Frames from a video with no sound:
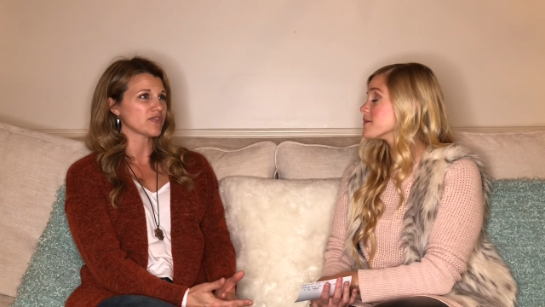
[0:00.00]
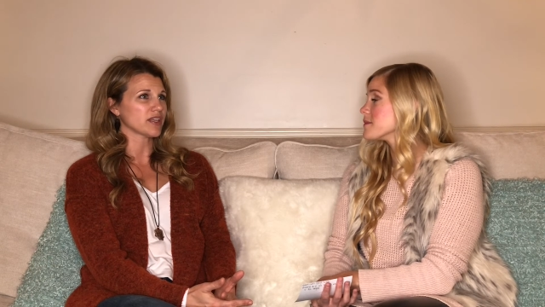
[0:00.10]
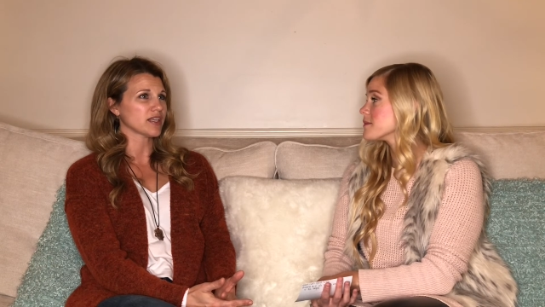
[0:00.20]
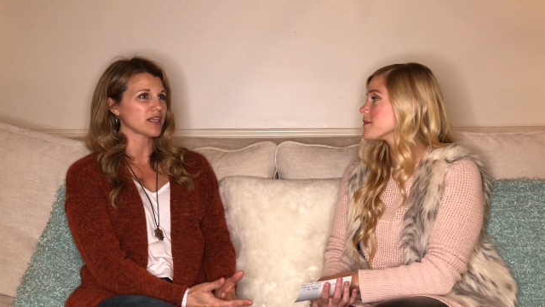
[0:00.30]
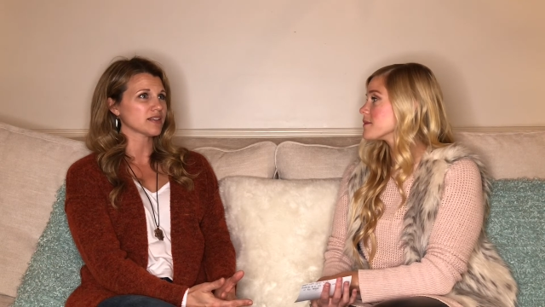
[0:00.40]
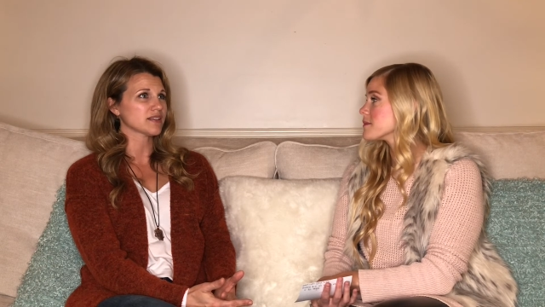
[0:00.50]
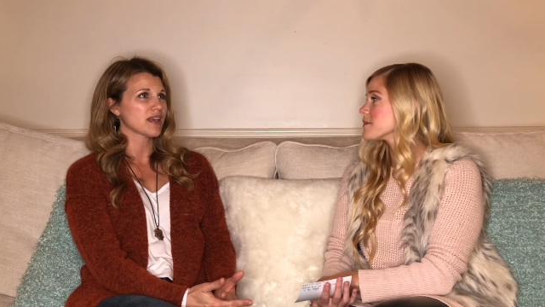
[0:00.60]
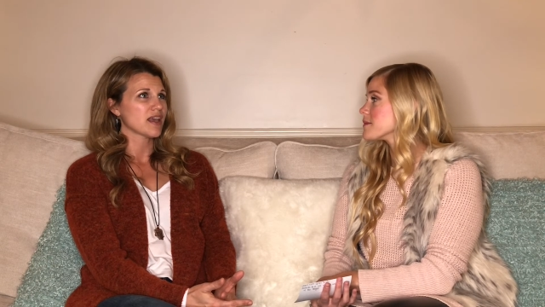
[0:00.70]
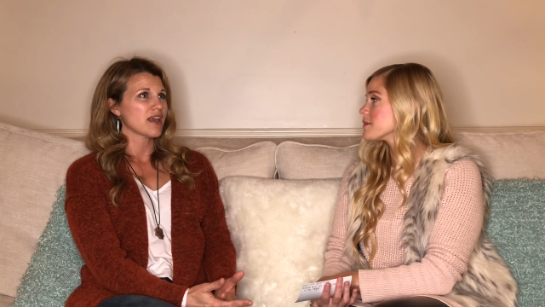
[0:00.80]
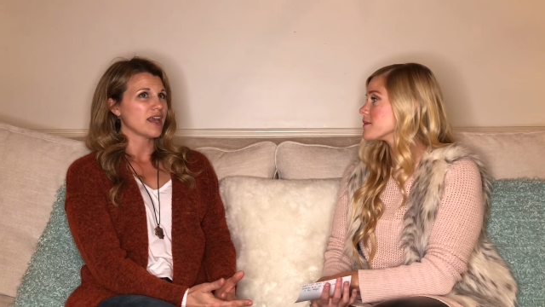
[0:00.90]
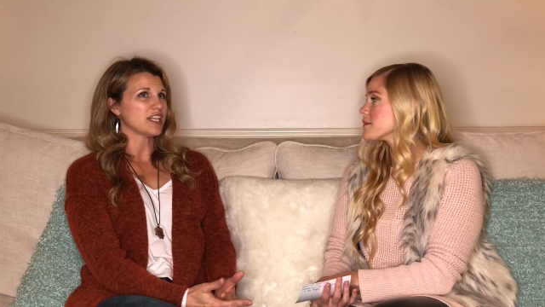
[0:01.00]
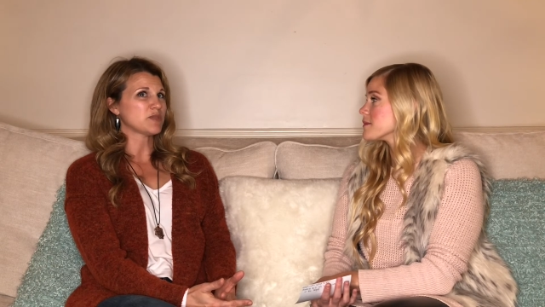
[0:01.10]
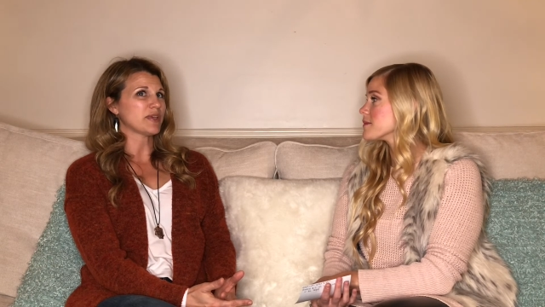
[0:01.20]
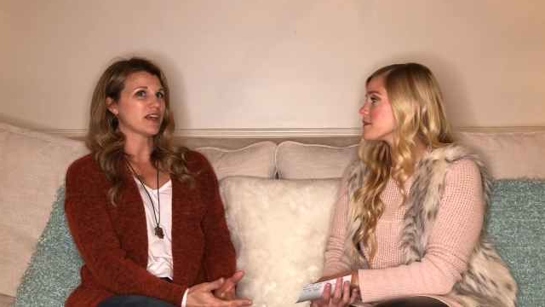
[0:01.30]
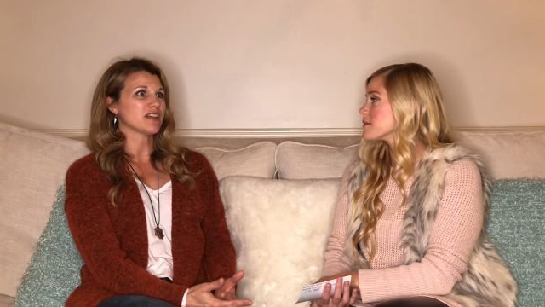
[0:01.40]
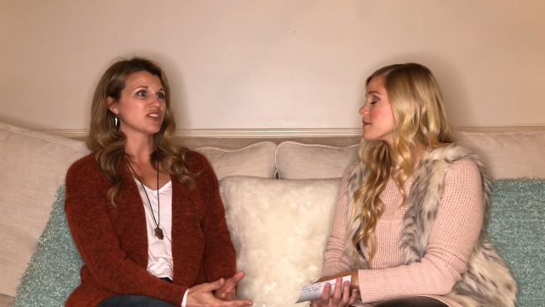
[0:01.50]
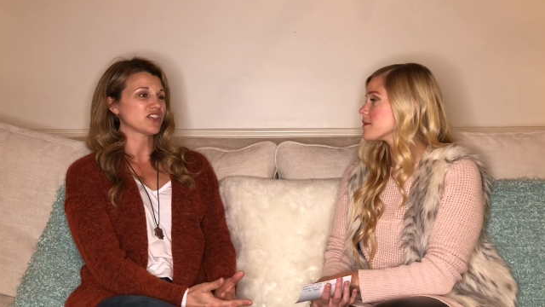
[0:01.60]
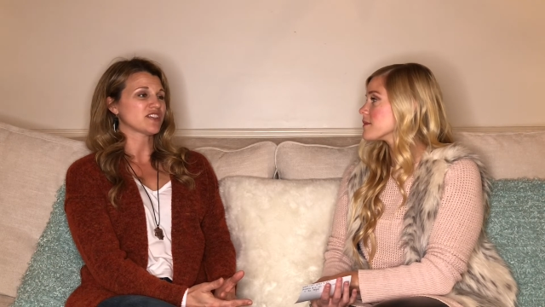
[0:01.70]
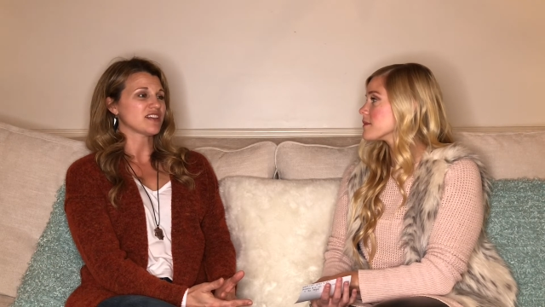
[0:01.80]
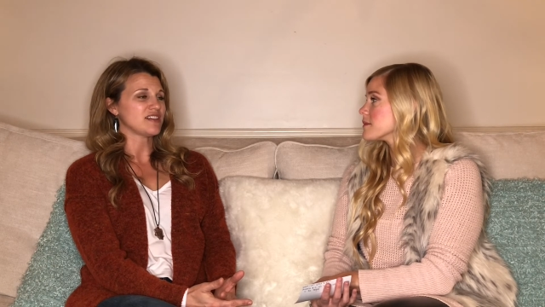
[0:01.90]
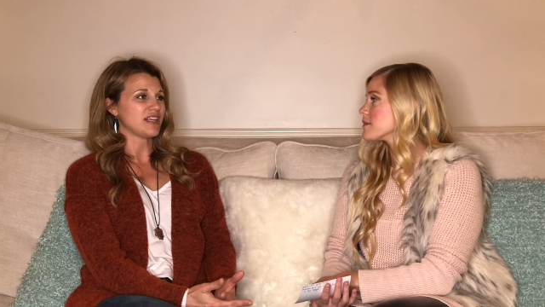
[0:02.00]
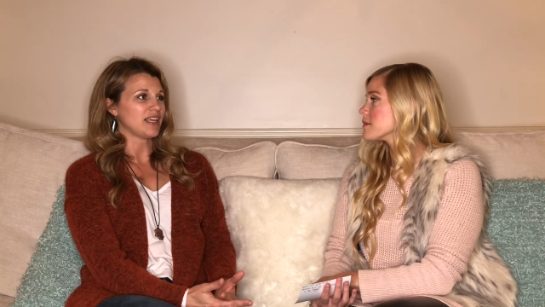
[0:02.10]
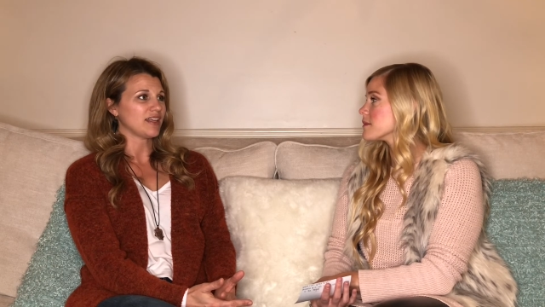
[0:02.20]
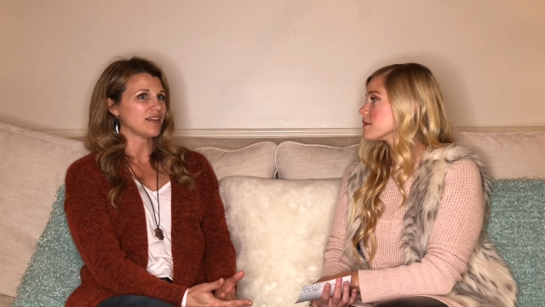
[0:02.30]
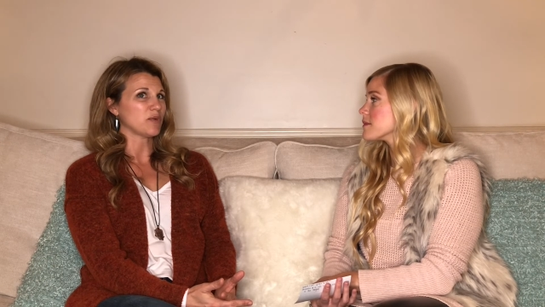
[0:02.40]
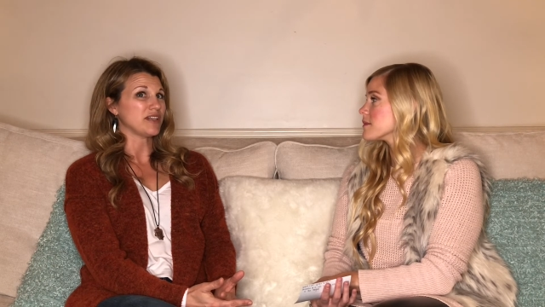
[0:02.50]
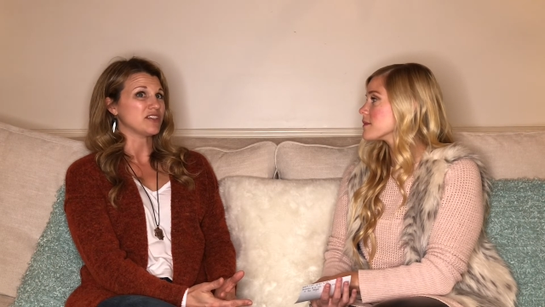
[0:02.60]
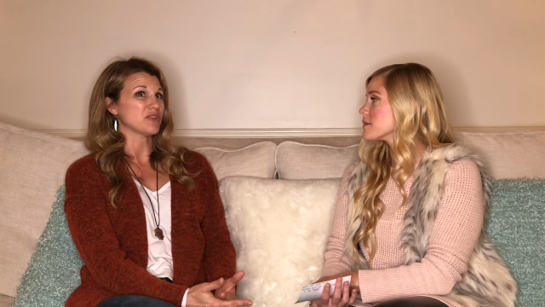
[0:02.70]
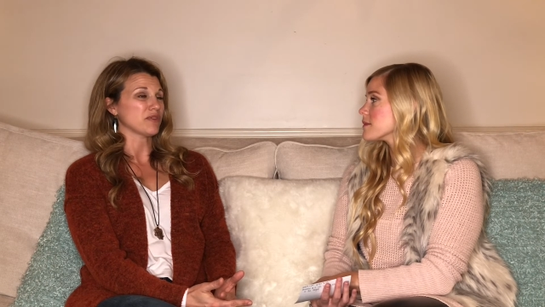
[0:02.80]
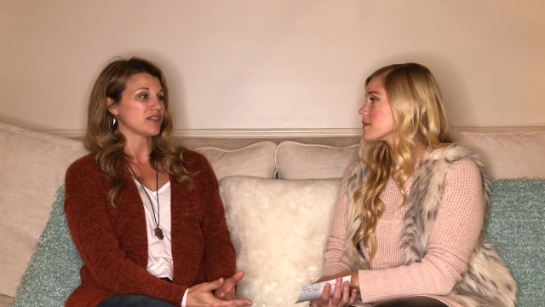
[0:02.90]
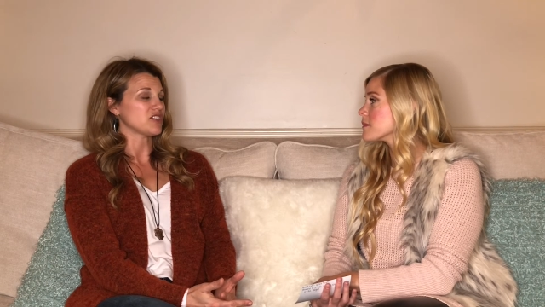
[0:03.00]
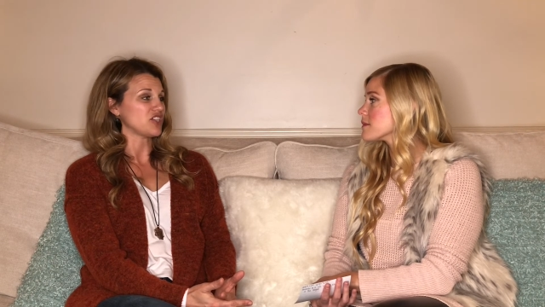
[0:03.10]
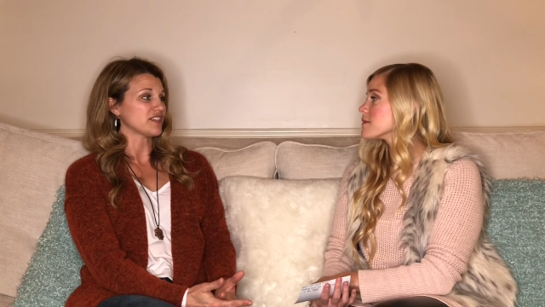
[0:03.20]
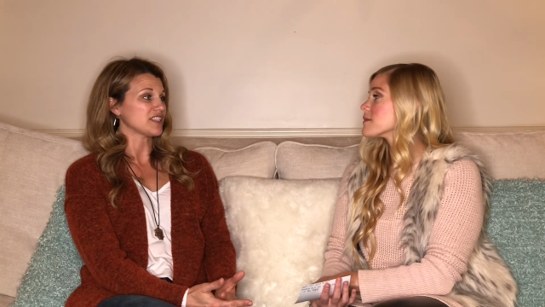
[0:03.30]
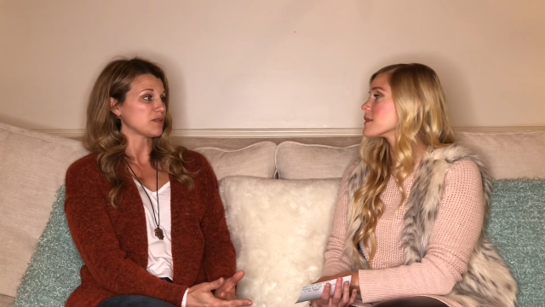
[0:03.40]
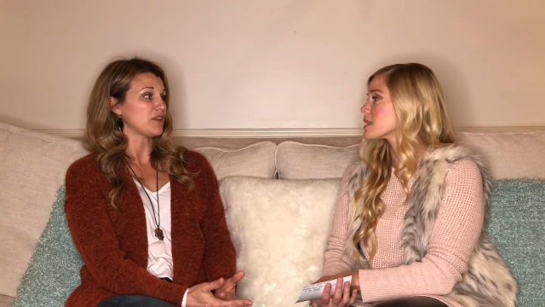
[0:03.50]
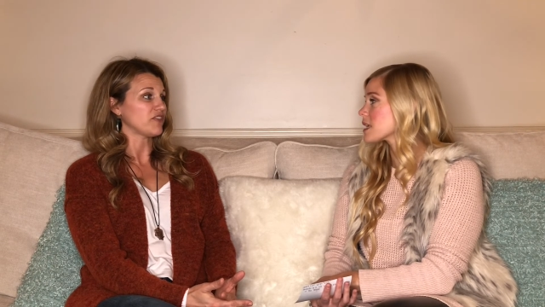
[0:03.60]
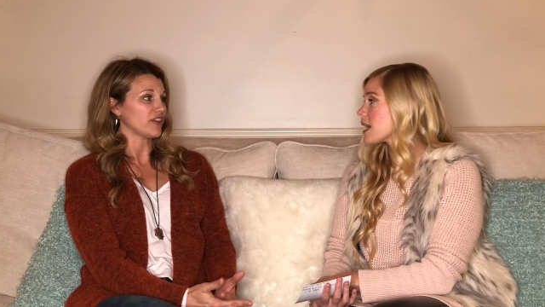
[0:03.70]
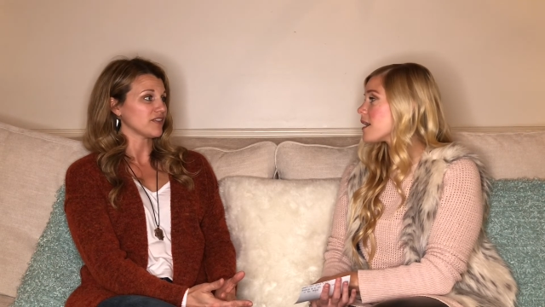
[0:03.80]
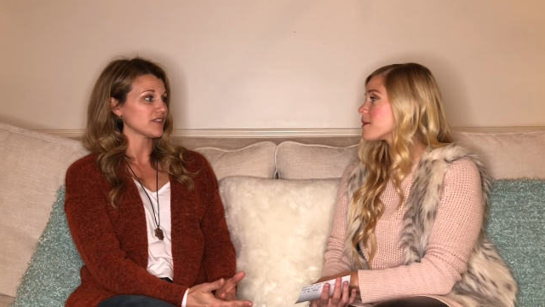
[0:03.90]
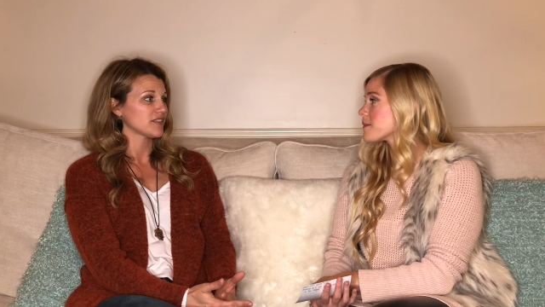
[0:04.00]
Speaker 1: mm-hmm. feelings, it's because there's a need that we need to run to Jesus mm-hmm. to be mm, filled.